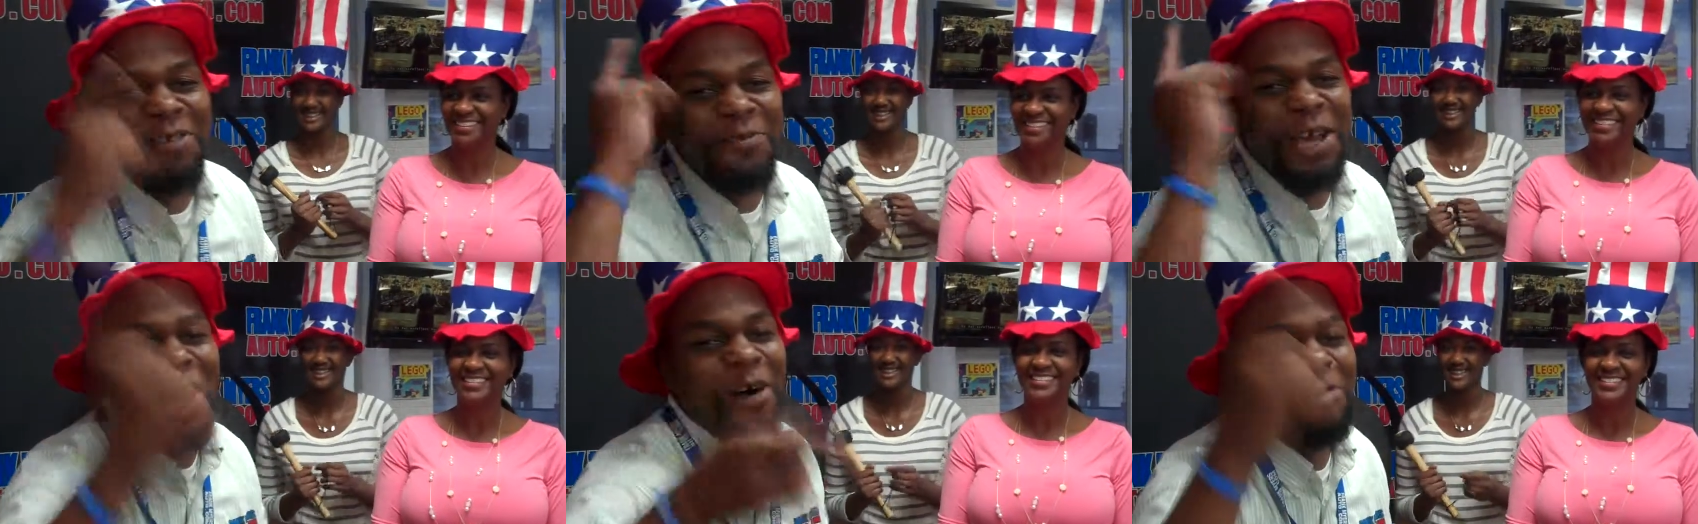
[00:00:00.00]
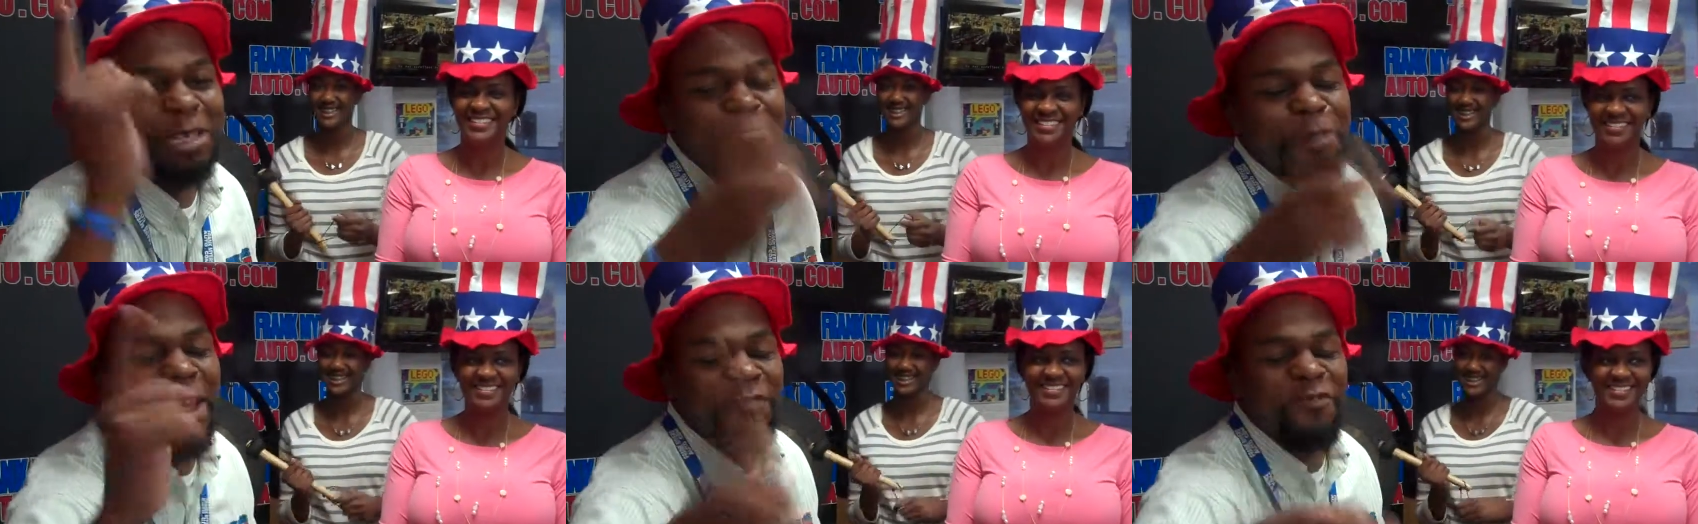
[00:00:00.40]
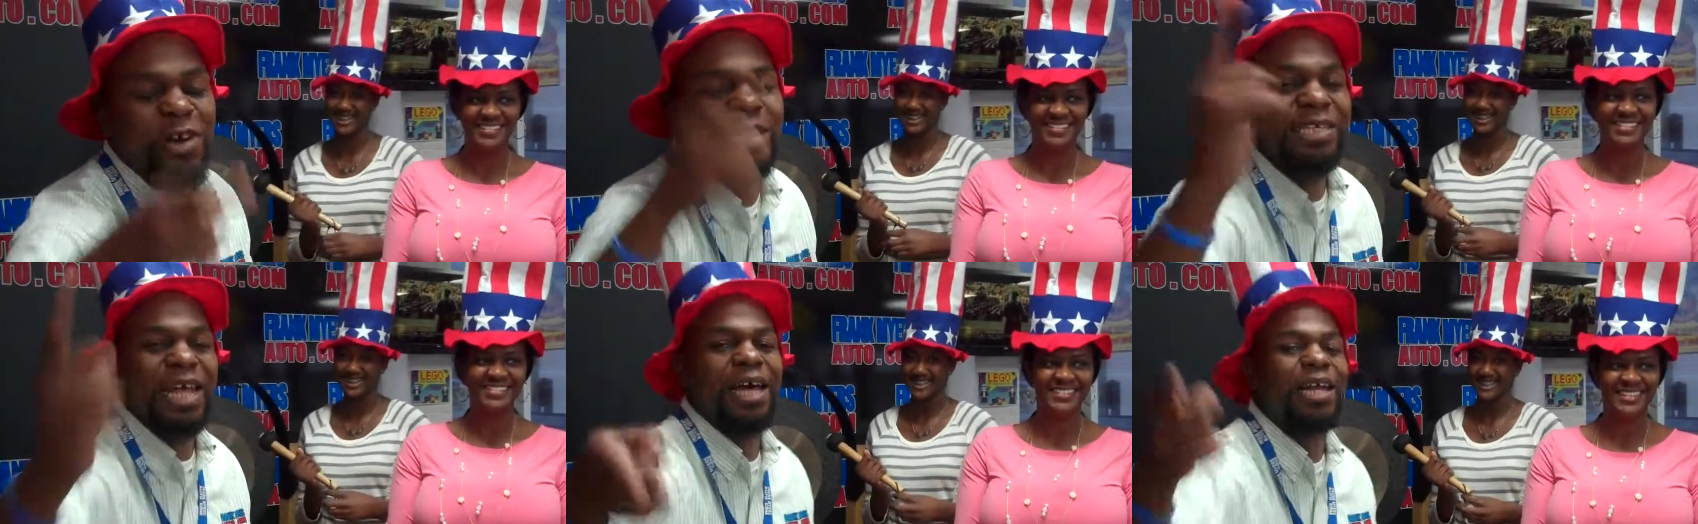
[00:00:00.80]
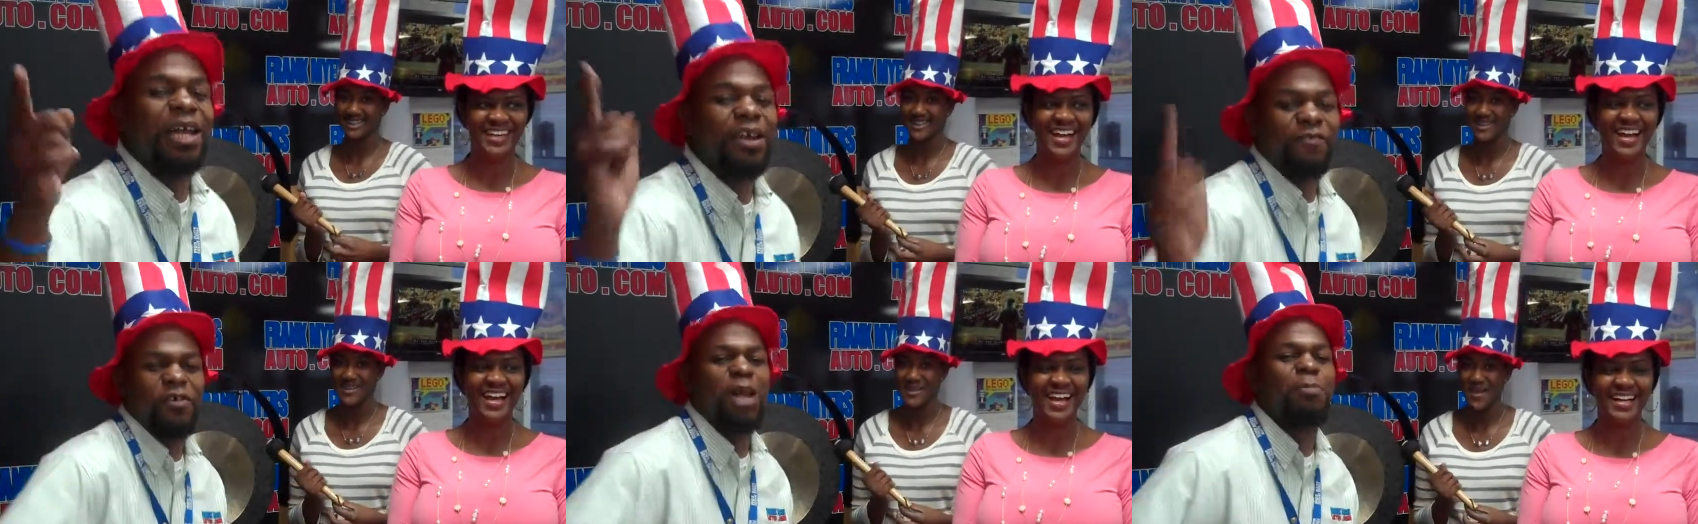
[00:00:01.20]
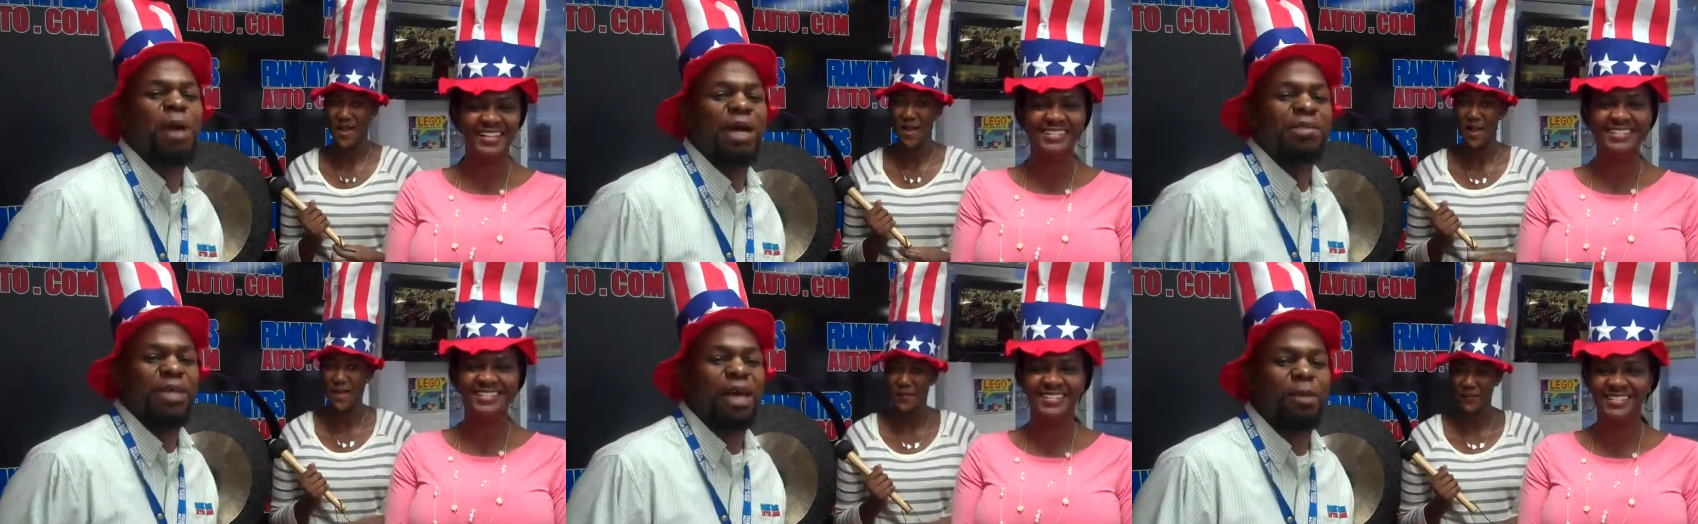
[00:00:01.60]
Speaker 1: life. We always make friends out of here at Frank
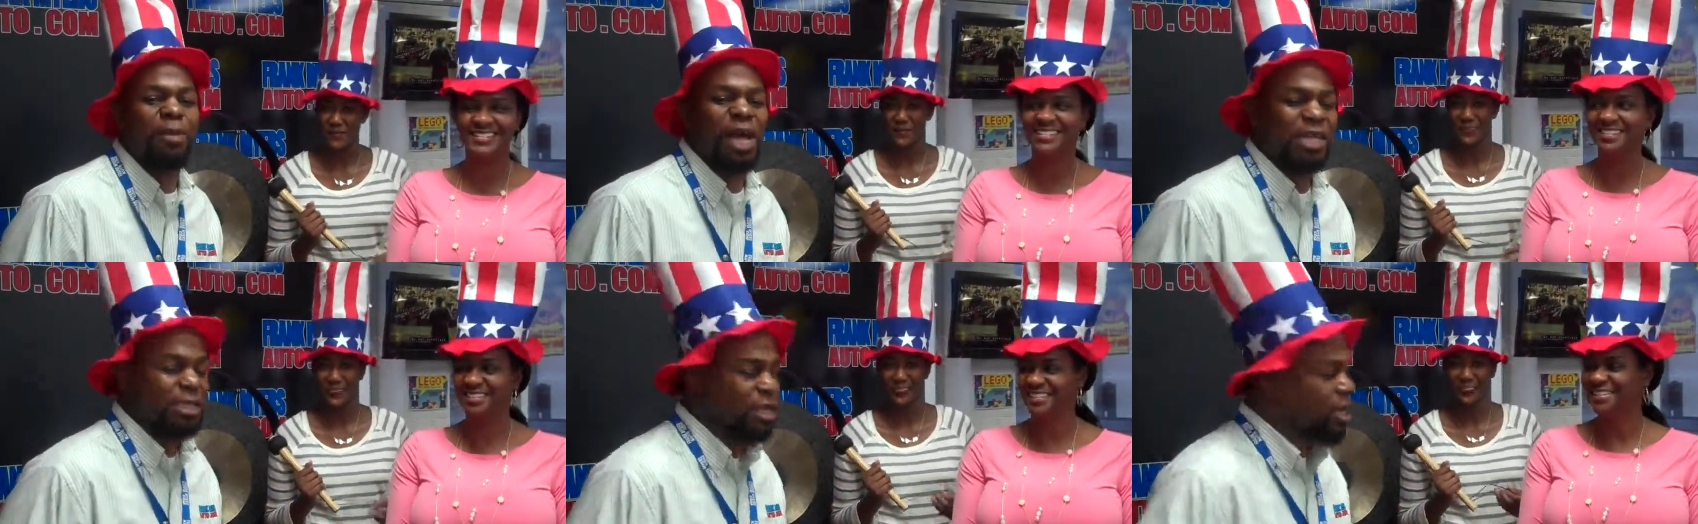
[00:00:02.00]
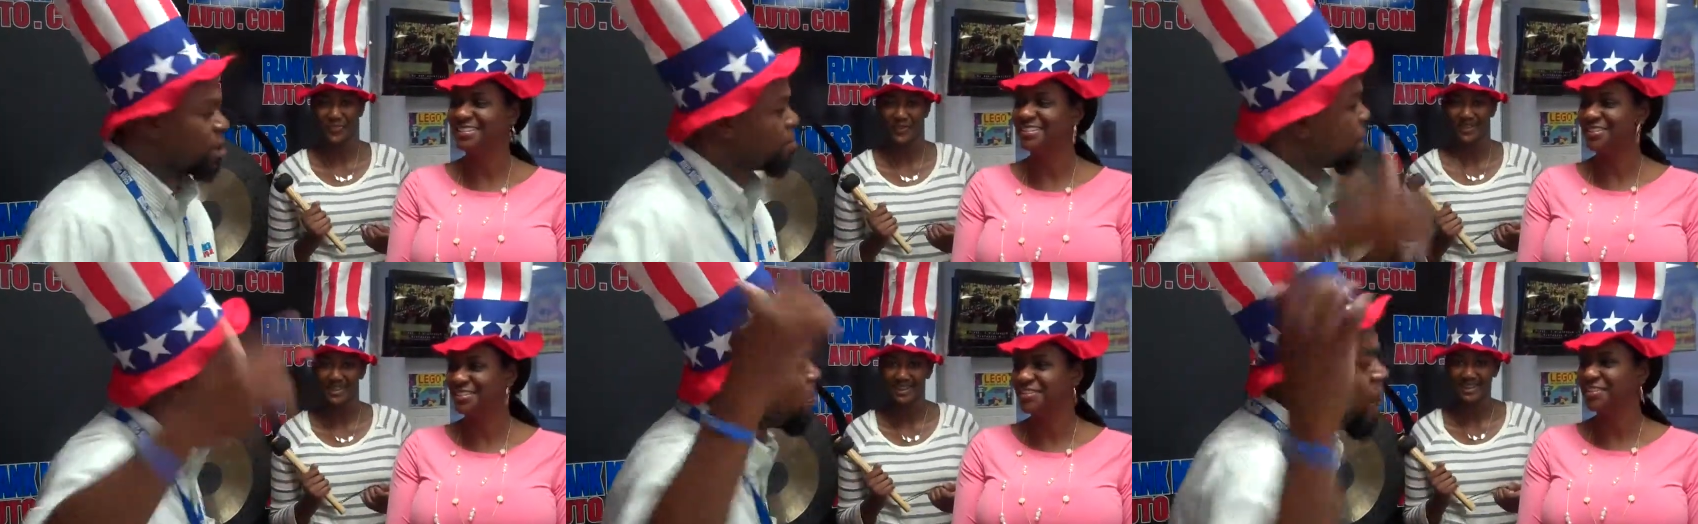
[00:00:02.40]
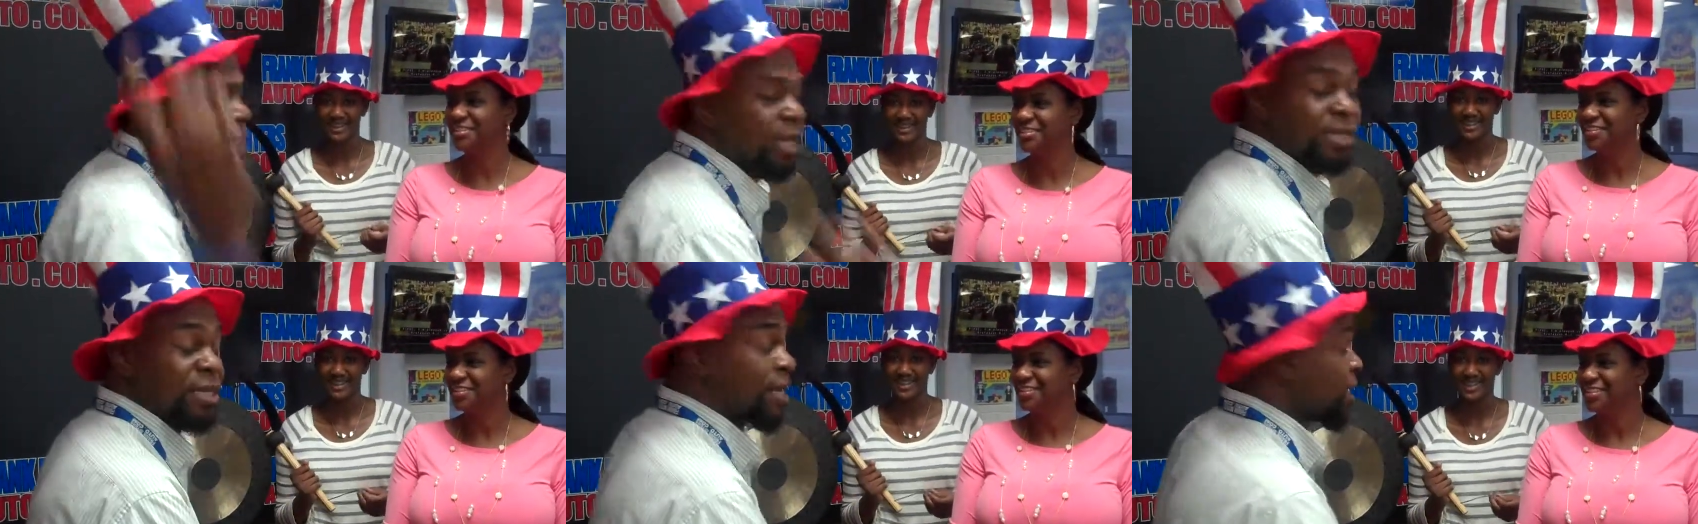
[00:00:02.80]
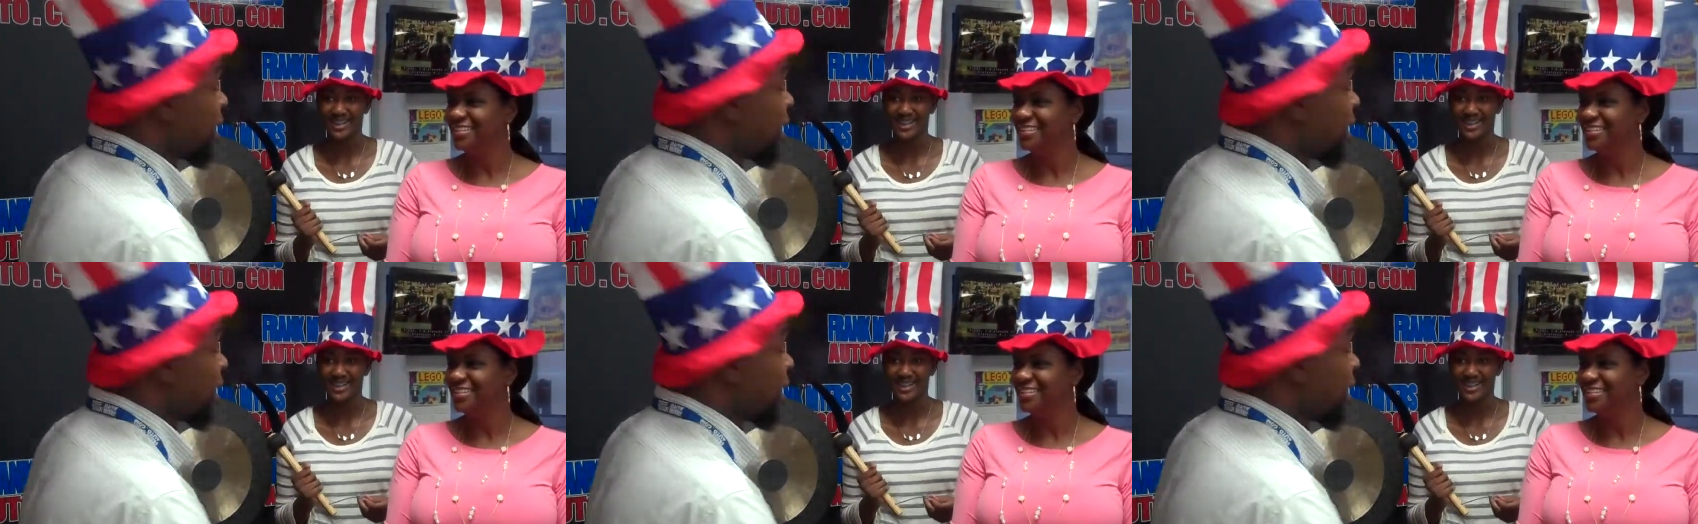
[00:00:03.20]
Myers Max, Miss Midge,